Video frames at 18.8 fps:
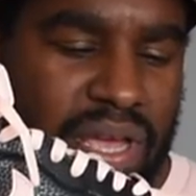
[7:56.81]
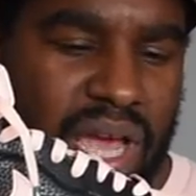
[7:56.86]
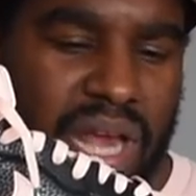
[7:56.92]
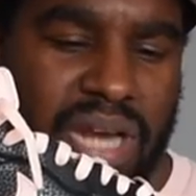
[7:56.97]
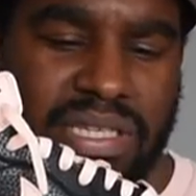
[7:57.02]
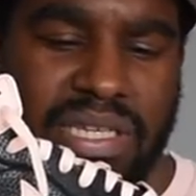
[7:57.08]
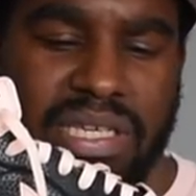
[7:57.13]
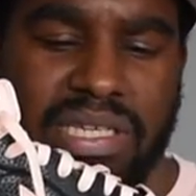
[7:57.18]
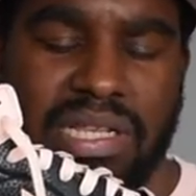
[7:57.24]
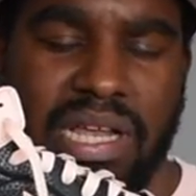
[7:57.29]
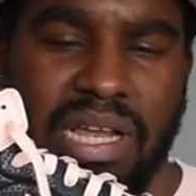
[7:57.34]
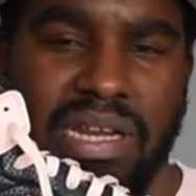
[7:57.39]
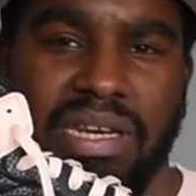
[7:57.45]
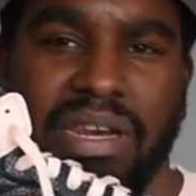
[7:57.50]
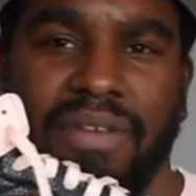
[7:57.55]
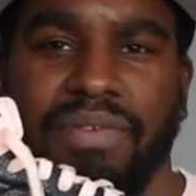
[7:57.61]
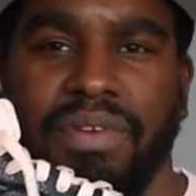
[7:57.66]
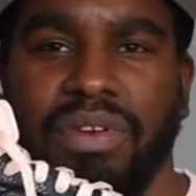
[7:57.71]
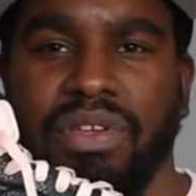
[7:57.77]
and it's a slightly
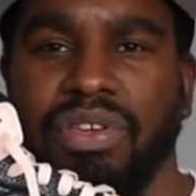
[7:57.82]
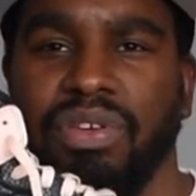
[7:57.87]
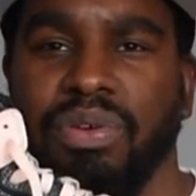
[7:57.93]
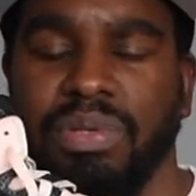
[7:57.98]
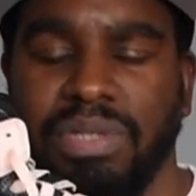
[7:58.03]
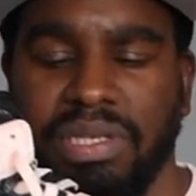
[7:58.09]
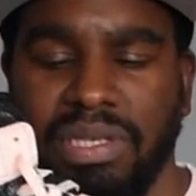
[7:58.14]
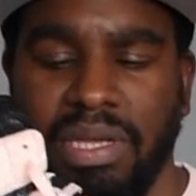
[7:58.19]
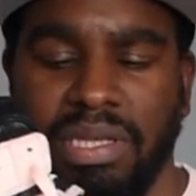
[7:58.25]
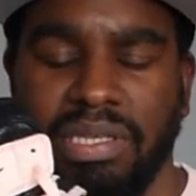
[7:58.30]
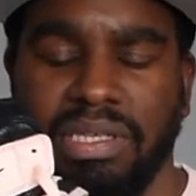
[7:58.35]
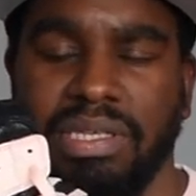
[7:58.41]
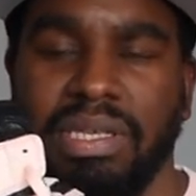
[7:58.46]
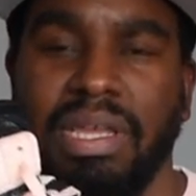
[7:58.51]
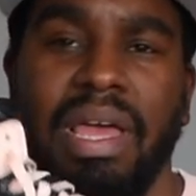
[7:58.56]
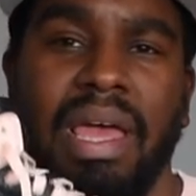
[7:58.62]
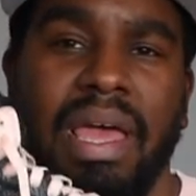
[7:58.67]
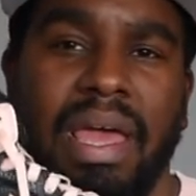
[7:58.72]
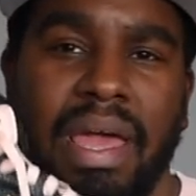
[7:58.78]
different hue to this
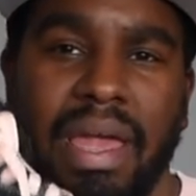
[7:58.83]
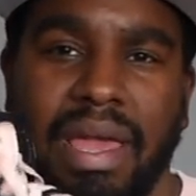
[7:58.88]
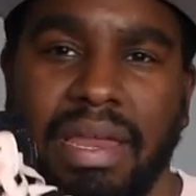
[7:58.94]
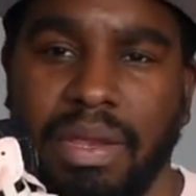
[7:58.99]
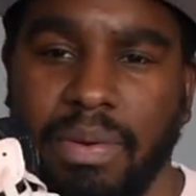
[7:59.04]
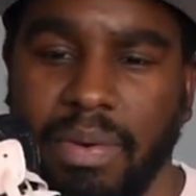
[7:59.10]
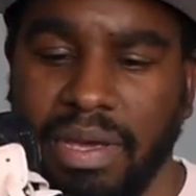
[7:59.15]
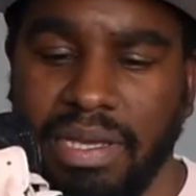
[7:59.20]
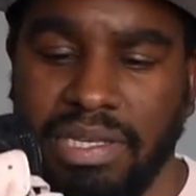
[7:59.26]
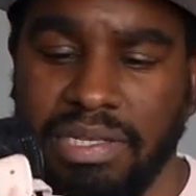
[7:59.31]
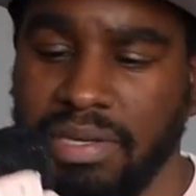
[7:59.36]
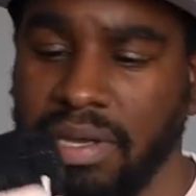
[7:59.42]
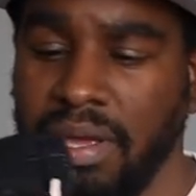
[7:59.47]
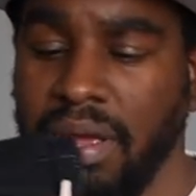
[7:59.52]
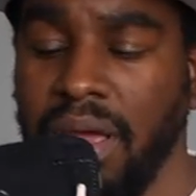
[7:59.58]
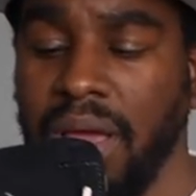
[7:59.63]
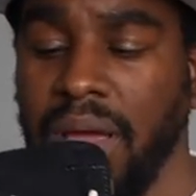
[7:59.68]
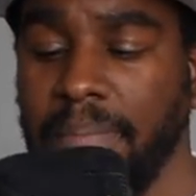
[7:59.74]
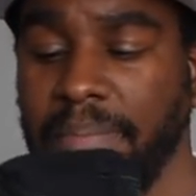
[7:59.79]
anyways.
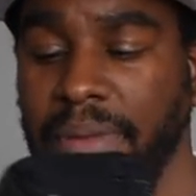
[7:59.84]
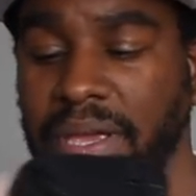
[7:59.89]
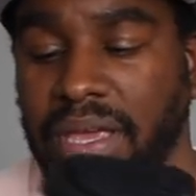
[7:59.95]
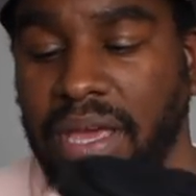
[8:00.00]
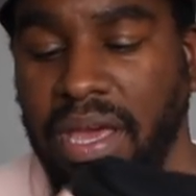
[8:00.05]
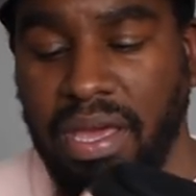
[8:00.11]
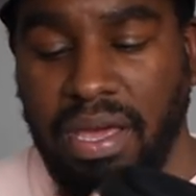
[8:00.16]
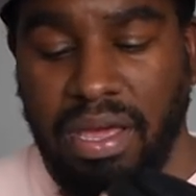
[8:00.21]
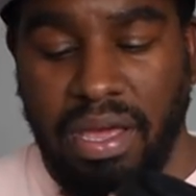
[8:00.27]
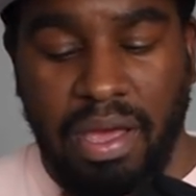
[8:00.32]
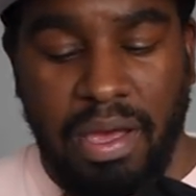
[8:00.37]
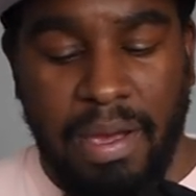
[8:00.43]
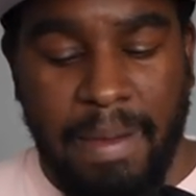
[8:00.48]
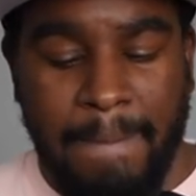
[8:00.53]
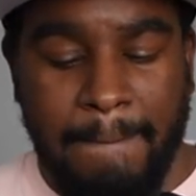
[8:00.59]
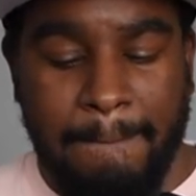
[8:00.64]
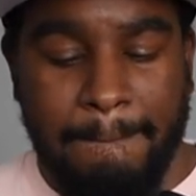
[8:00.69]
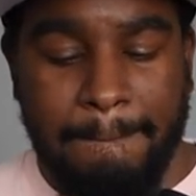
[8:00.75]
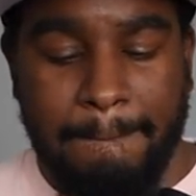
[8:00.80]
But yeah,
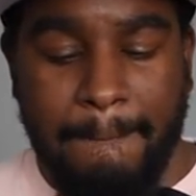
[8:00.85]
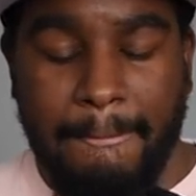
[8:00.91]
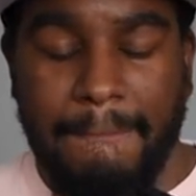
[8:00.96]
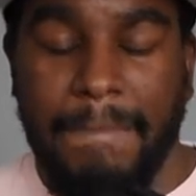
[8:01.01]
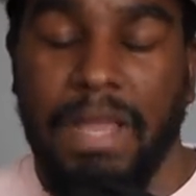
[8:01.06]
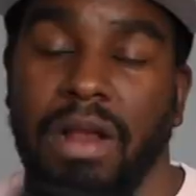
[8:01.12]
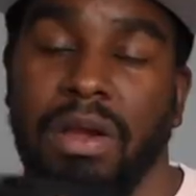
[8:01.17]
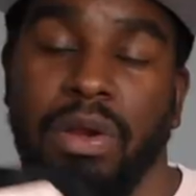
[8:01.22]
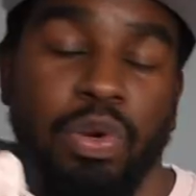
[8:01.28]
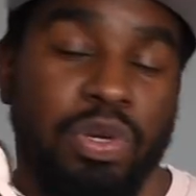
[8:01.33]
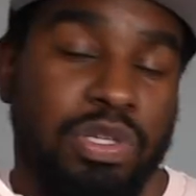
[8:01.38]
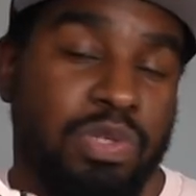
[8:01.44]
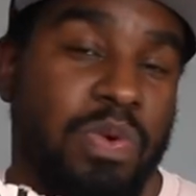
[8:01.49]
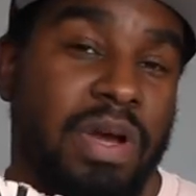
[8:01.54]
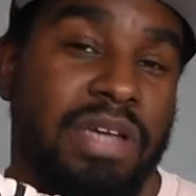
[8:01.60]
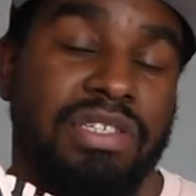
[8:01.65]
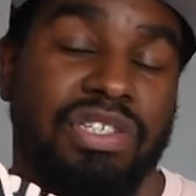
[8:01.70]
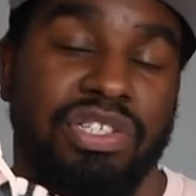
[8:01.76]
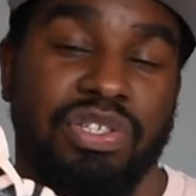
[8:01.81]
um, looks
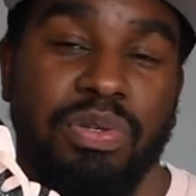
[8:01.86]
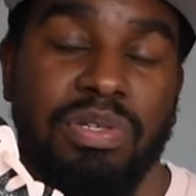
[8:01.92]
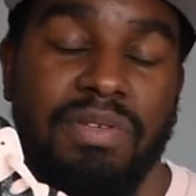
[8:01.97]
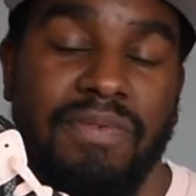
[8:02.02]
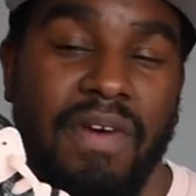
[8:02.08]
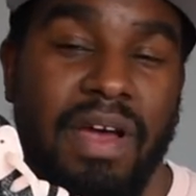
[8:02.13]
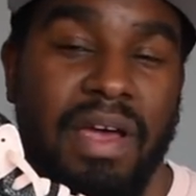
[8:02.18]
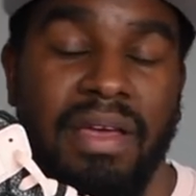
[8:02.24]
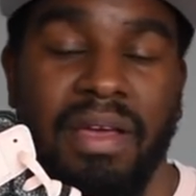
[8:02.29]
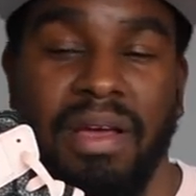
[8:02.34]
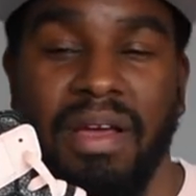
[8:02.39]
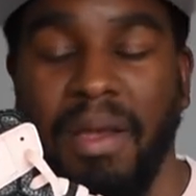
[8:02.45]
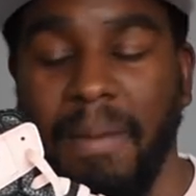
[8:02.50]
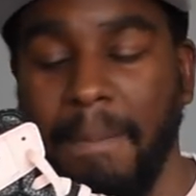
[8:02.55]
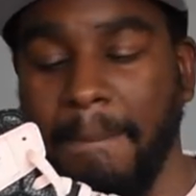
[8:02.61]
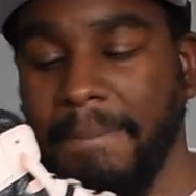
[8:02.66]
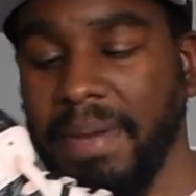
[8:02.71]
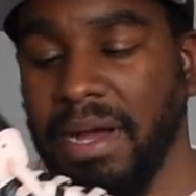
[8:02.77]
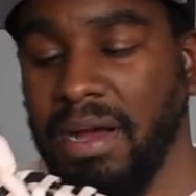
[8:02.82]
wise the shoes fire,
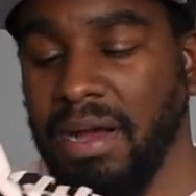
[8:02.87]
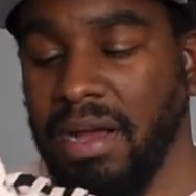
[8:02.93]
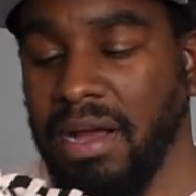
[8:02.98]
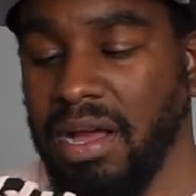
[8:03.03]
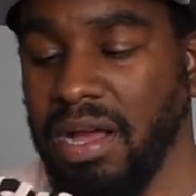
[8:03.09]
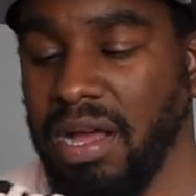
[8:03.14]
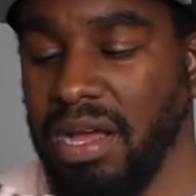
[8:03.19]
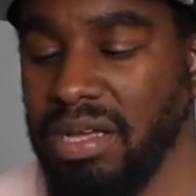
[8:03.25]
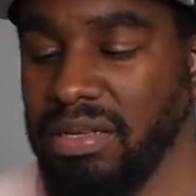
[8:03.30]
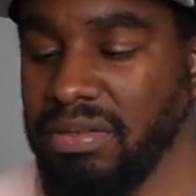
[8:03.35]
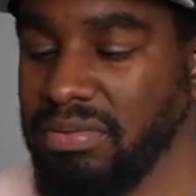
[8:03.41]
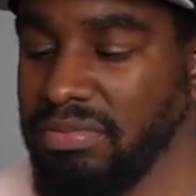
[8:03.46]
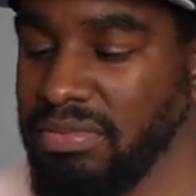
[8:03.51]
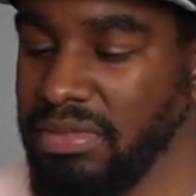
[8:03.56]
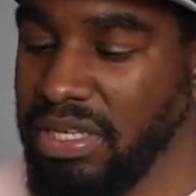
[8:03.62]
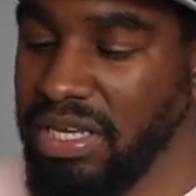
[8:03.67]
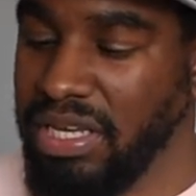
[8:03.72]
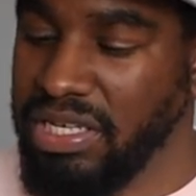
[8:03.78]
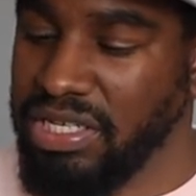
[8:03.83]
but
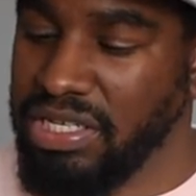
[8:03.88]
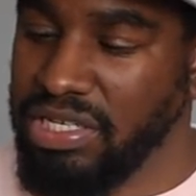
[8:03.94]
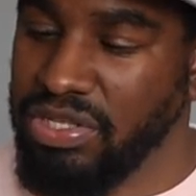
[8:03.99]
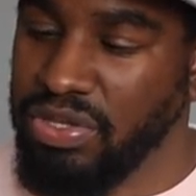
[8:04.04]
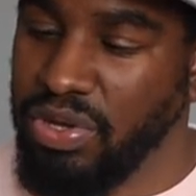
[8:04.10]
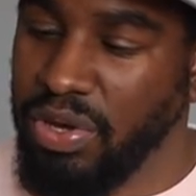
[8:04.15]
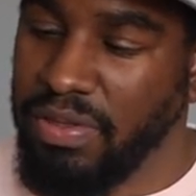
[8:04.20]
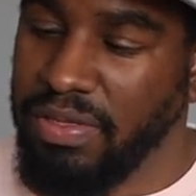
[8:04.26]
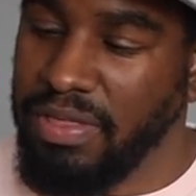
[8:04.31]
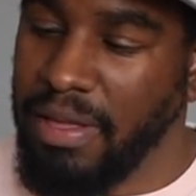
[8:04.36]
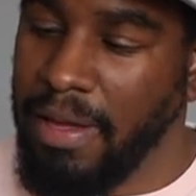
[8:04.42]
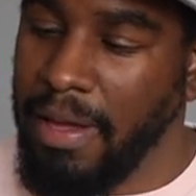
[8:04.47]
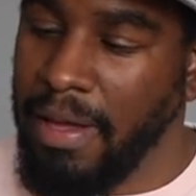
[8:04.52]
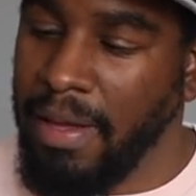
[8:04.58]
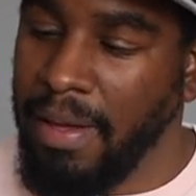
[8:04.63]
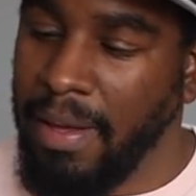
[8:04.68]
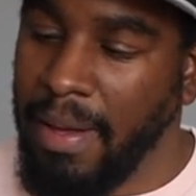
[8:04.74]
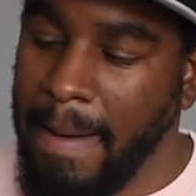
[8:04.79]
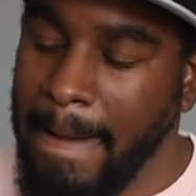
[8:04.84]
it's not
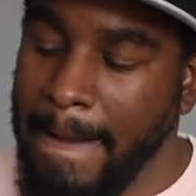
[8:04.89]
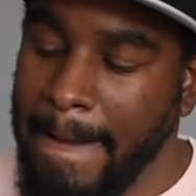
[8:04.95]
the